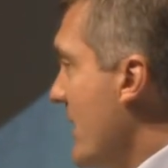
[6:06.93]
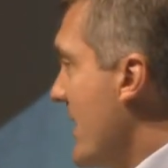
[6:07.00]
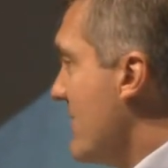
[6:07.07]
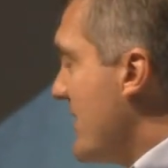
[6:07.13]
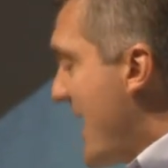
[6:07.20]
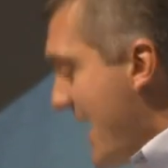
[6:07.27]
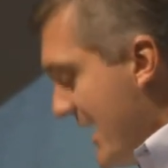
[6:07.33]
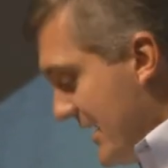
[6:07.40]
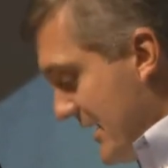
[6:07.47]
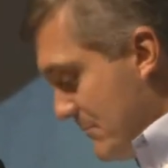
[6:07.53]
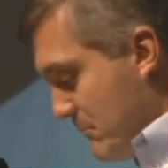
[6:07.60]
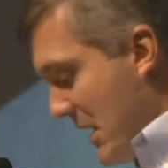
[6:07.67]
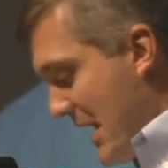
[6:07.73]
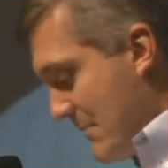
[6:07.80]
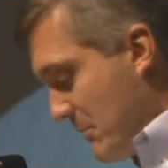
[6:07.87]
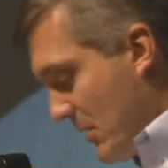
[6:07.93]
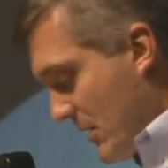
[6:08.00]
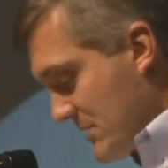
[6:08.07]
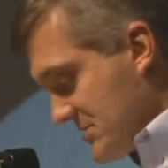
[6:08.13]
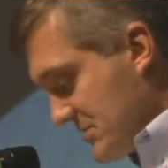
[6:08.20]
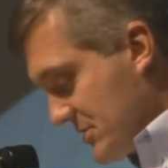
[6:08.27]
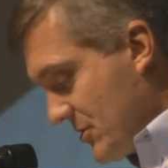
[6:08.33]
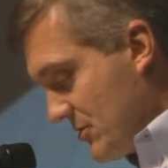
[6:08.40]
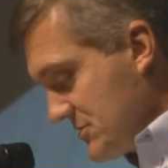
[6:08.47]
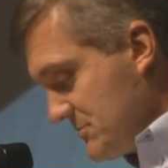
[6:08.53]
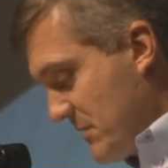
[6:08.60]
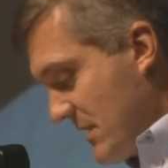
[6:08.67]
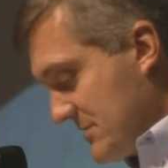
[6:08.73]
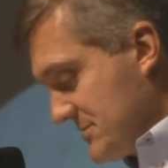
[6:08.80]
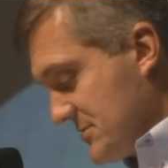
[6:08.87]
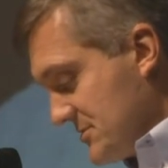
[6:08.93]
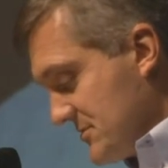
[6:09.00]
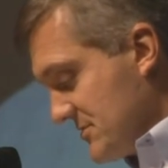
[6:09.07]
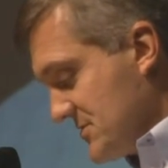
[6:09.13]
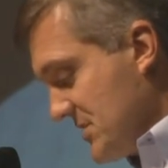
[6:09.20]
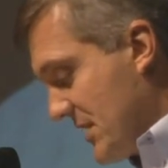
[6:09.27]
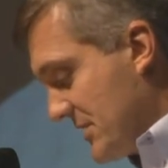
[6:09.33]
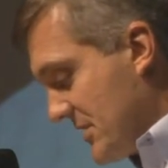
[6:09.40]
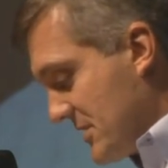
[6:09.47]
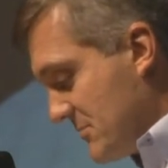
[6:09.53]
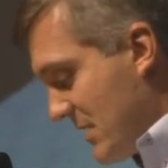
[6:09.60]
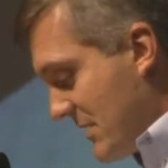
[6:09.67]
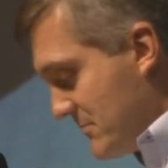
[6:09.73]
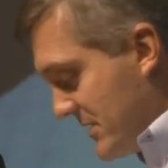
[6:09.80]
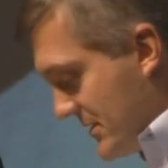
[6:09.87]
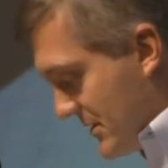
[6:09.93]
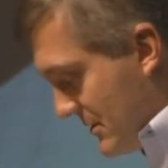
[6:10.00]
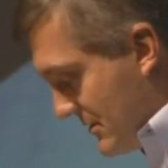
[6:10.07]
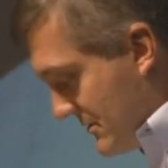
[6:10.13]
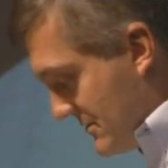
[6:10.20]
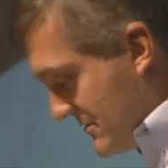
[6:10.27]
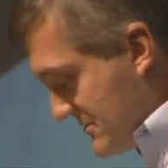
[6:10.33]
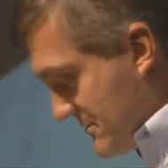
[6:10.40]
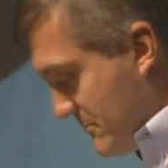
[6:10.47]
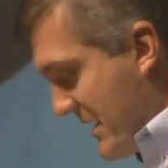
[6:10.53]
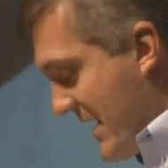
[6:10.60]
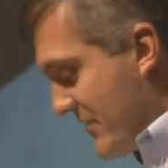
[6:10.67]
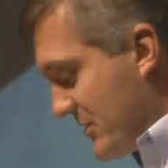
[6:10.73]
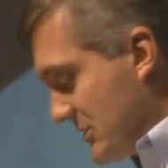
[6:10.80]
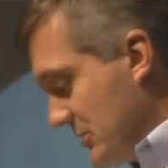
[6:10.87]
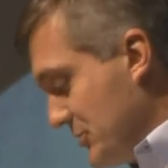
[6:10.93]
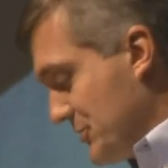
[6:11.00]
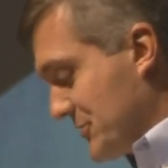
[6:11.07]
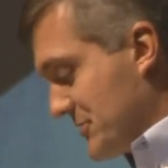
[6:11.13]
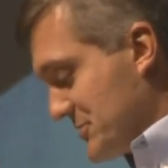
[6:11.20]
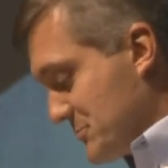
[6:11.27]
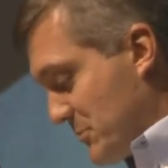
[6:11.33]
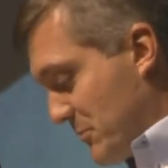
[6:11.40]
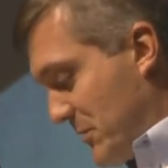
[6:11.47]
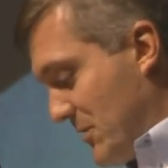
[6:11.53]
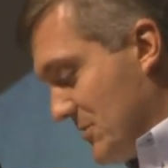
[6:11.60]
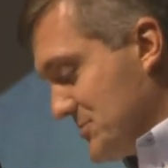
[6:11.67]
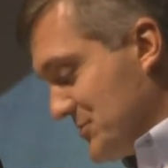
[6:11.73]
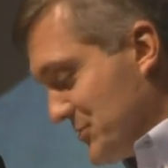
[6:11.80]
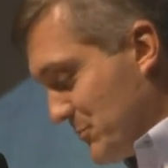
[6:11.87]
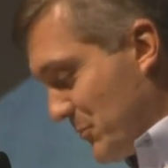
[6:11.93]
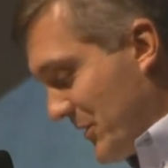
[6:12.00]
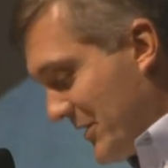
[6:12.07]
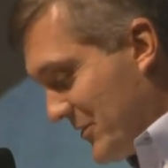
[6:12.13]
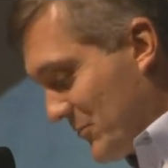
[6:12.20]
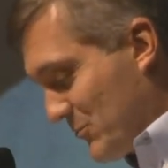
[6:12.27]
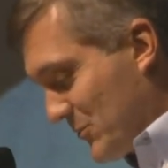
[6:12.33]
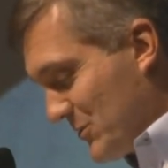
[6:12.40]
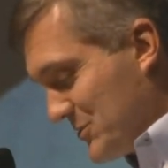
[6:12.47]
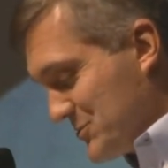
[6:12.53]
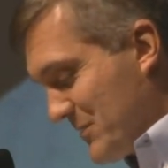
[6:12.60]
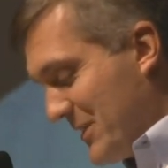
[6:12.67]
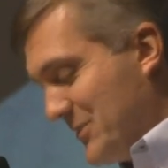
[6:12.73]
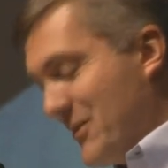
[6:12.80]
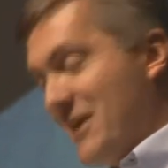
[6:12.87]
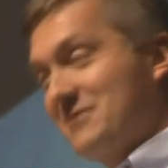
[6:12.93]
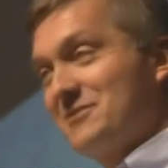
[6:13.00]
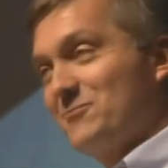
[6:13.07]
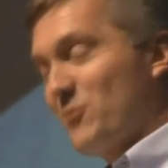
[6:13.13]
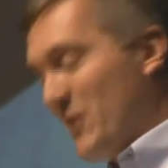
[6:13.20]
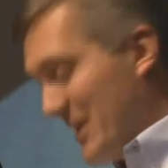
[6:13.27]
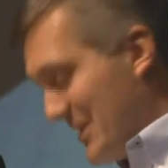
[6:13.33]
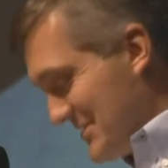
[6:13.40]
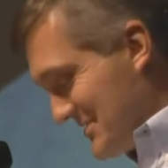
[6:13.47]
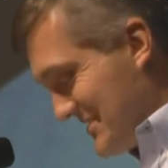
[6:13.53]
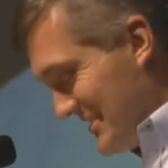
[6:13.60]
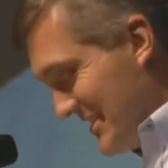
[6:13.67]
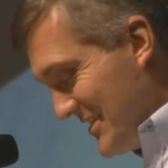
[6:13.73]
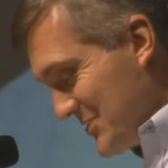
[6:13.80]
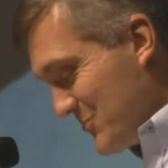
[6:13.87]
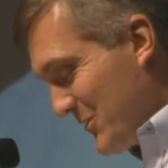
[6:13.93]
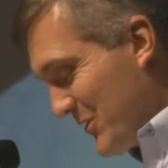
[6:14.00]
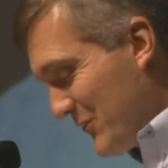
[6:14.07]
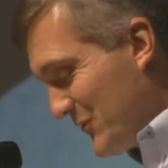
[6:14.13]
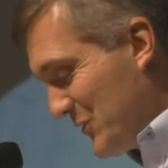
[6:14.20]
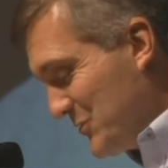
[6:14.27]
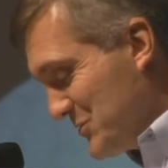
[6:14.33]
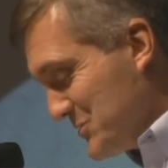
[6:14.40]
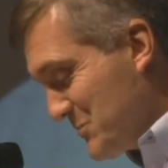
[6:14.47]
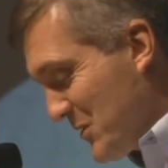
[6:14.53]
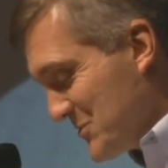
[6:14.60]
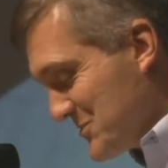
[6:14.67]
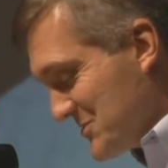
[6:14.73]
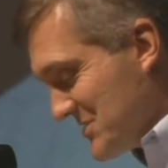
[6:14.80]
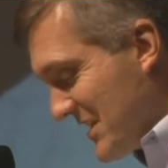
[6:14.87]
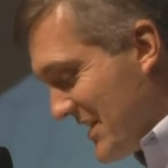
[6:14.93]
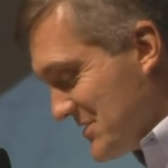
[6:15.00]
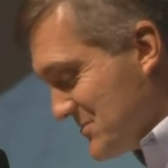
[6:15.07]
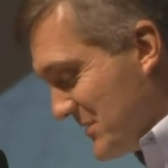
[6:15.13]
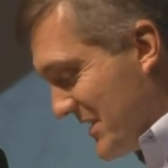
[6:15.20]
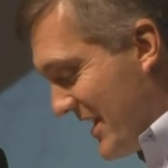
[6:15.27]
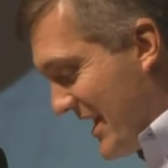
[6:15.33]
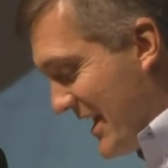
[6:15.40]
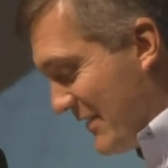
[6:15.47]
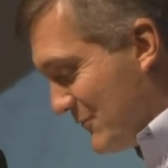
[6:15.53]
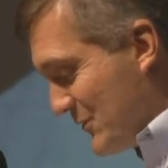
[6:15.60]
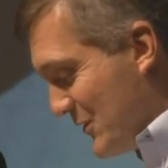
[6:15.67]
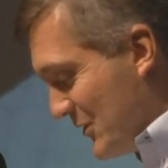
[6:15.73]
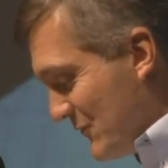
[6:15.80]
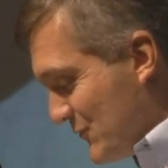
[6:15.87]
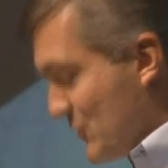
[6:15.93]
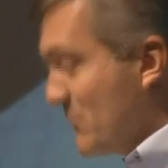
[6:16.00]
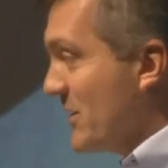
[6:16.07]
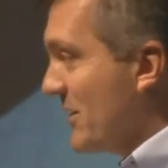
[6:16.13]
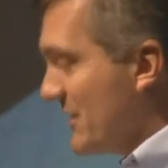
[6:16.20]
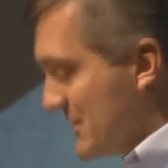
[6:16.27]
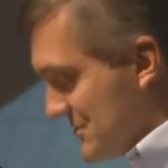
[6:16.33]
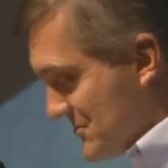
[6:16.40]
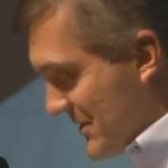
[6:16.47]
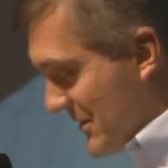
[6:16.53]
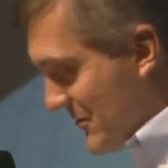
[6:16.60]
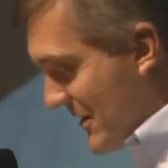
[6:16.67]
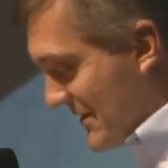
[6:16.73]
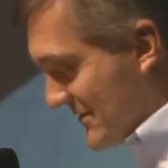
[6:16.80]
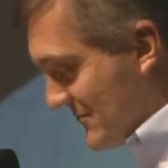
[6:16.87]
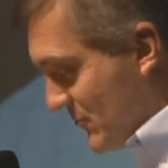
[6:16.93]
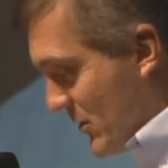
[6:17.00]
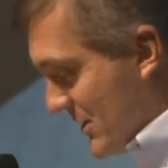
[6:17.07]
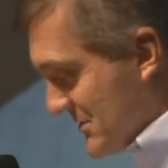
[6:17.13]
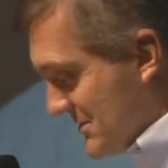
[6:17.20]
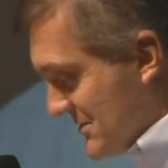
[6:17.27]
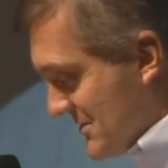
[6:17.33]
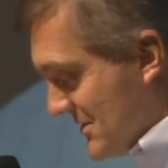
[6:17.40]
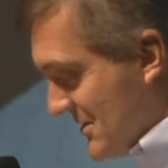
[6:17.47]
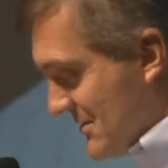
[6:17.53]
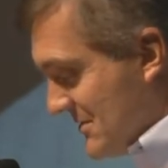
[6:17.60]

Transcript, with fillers: We have 80 bipartisan co-sponsors who signed onto my bill to ban the ludicrous proposal to bring in the world's radioactive waste to one of the few disposal sites we have for America's radioactive waste.